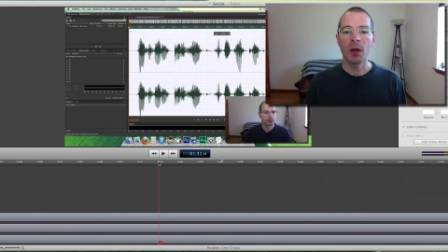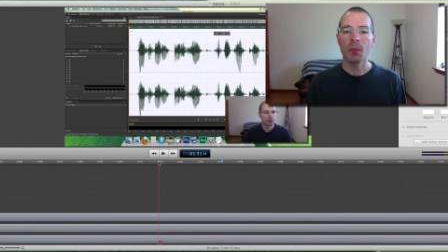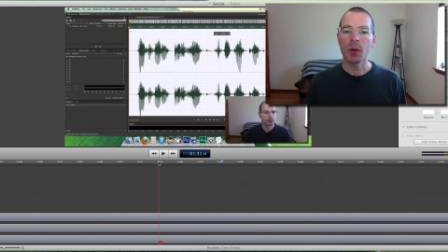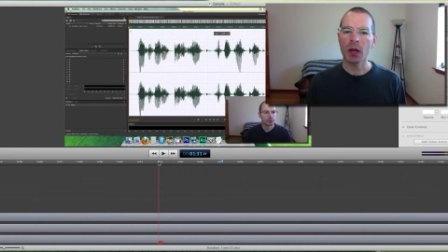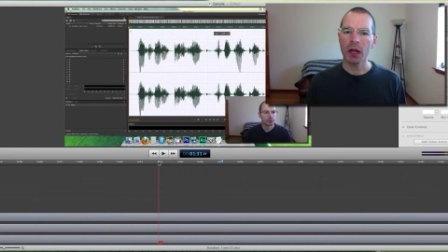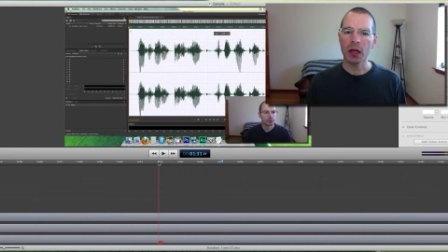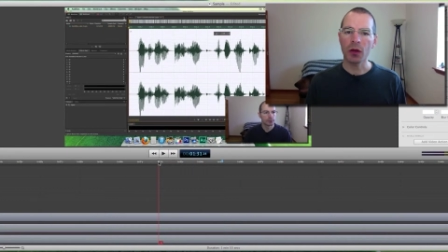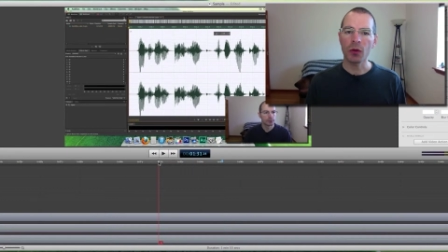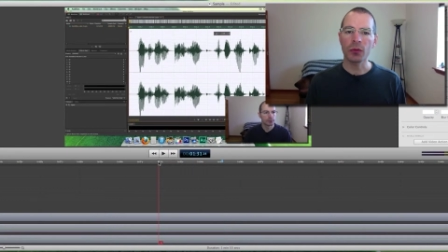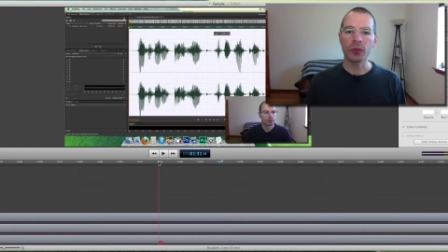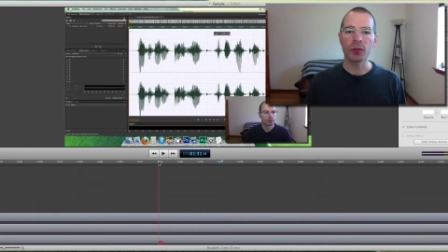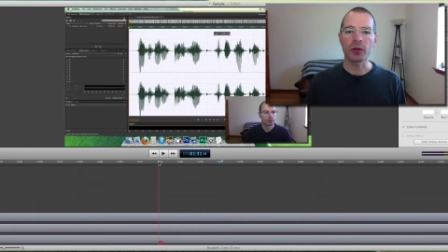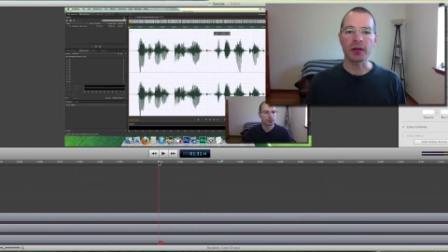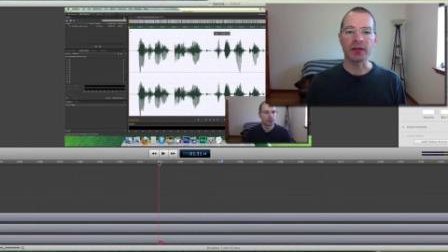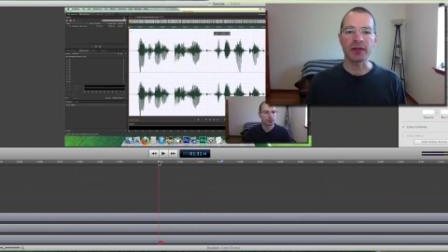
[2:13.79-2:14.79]
but I go
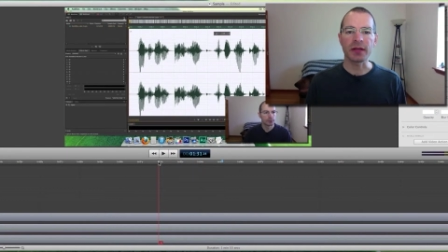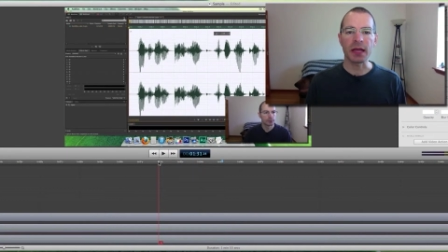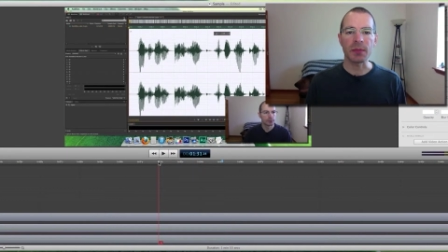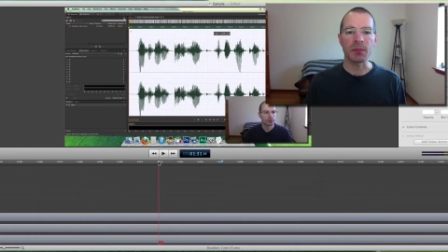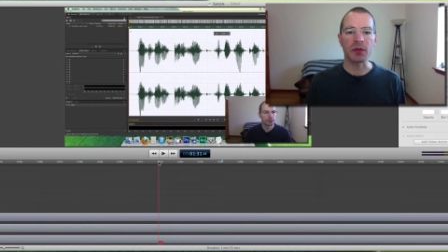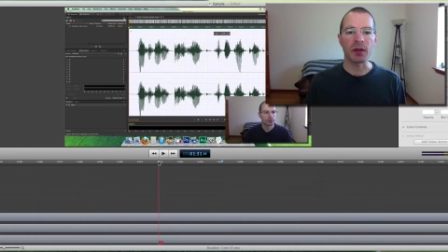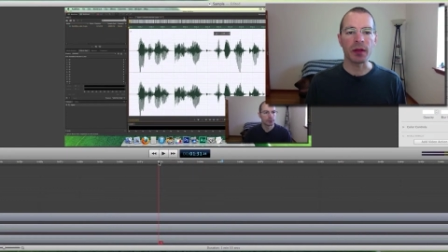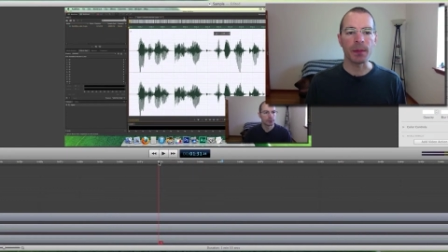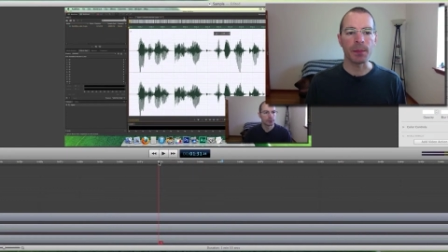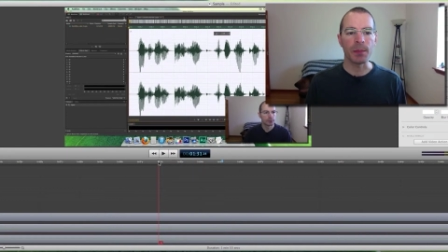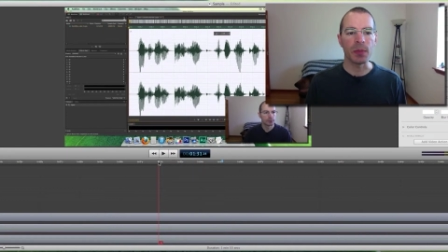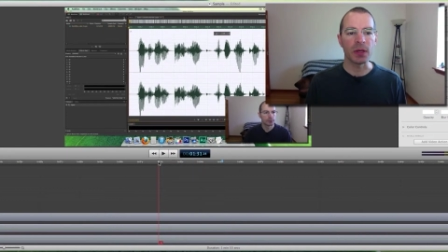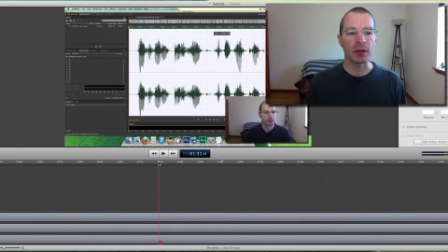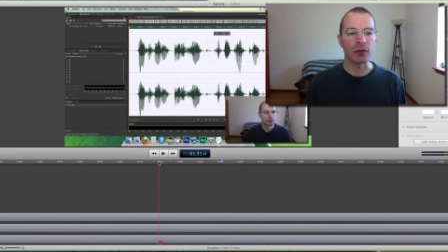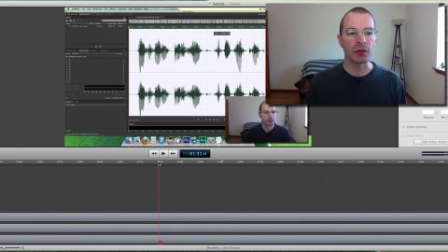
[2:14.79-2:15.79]
through the steps a
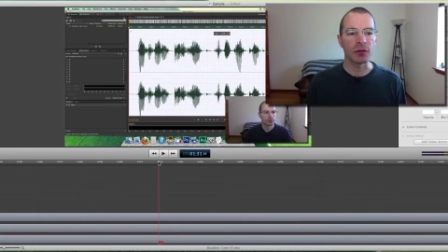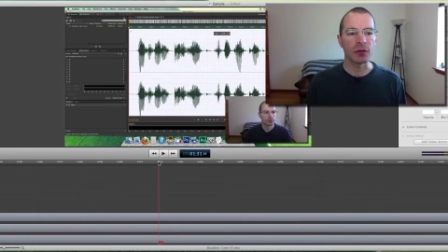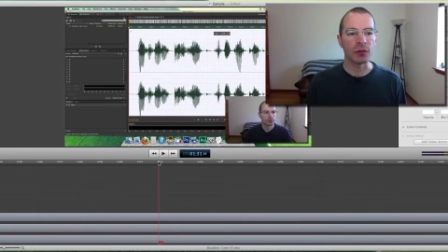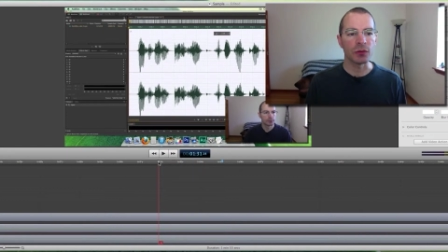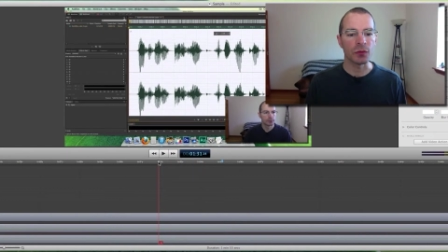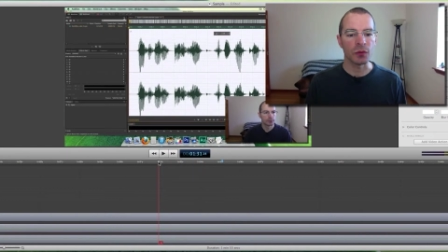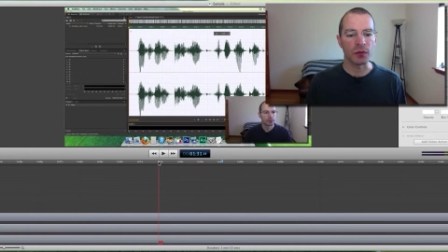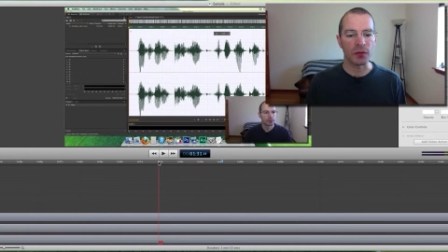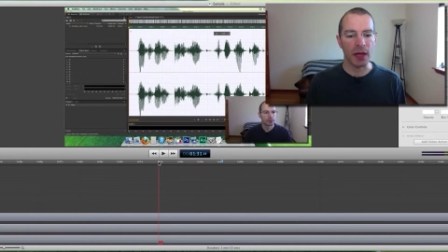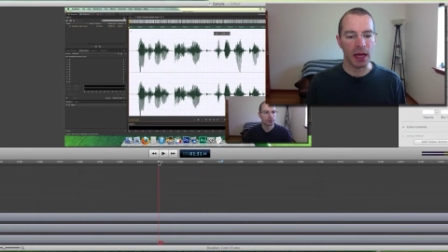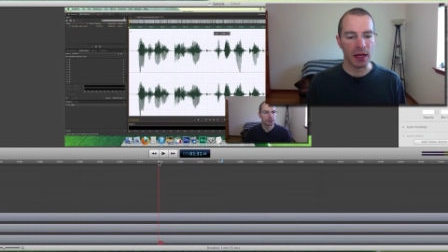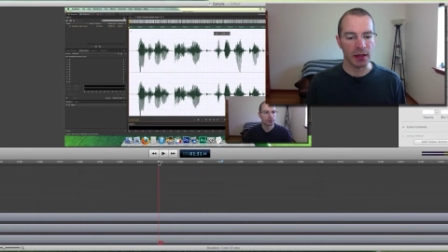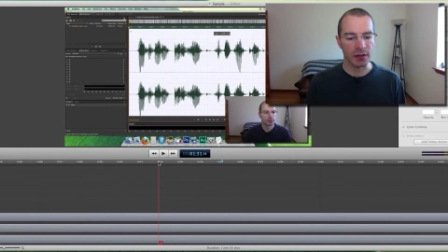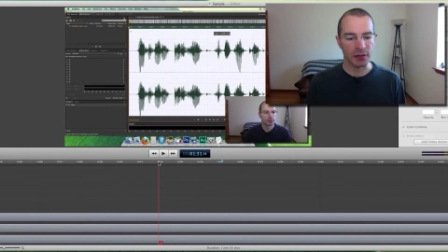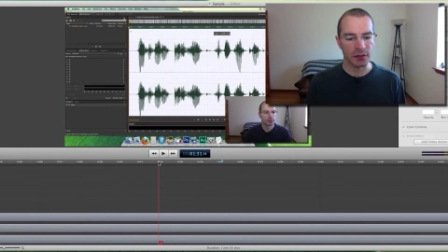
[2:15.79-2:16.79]
bit too
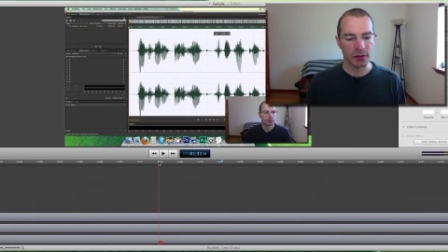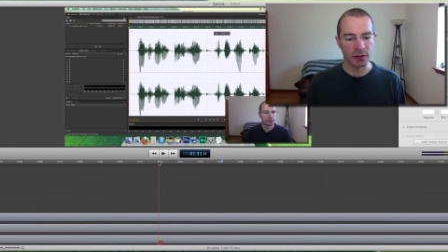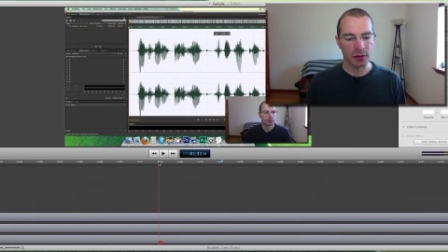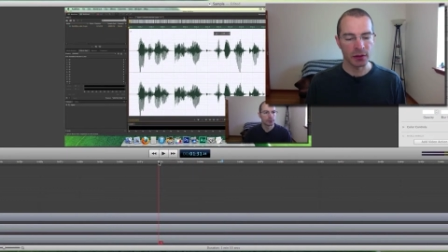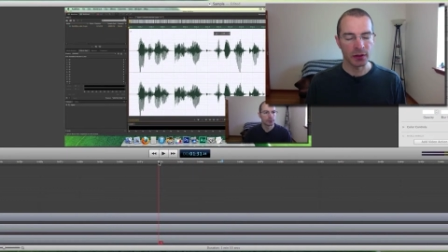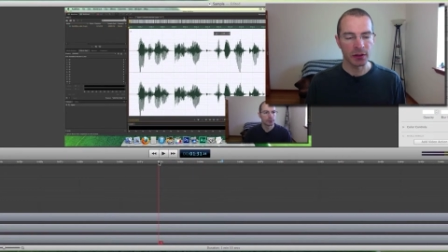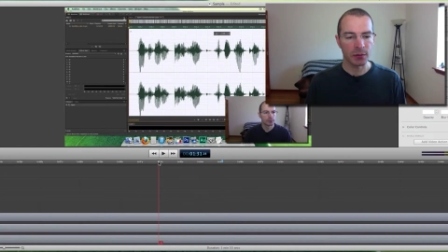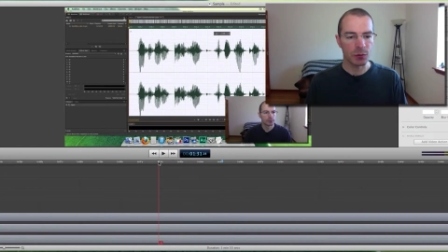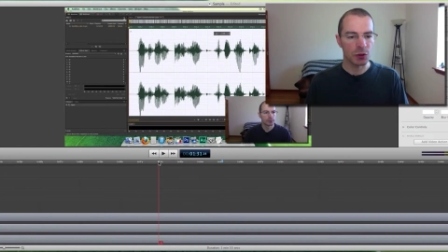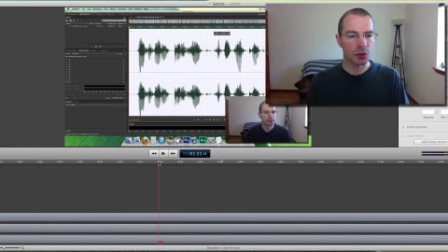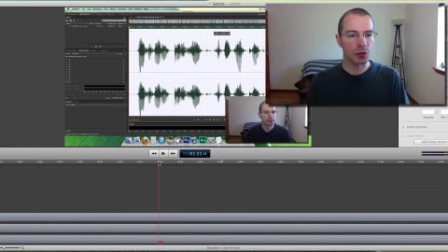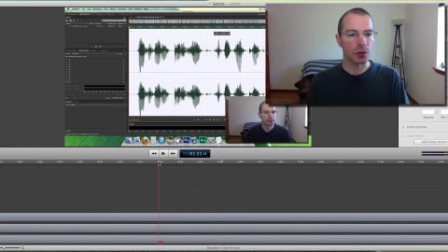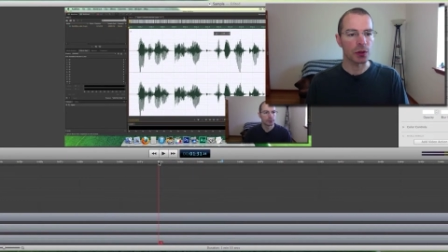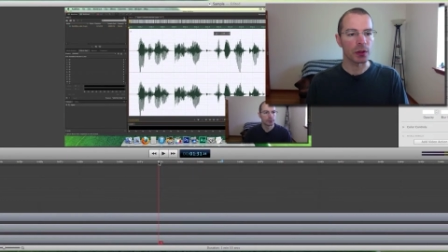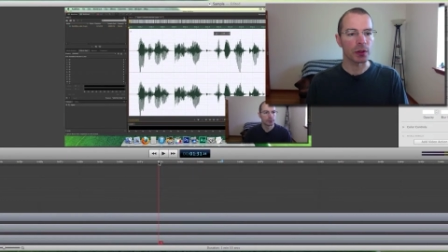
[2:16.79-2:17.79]
fast. Let me
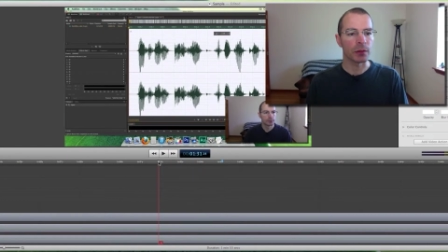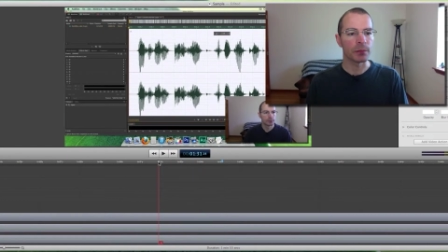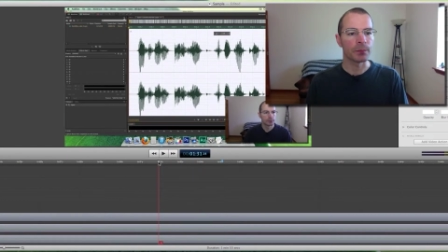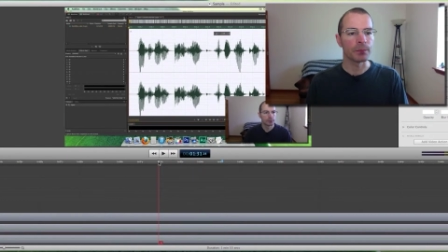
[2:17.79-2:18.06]
show you.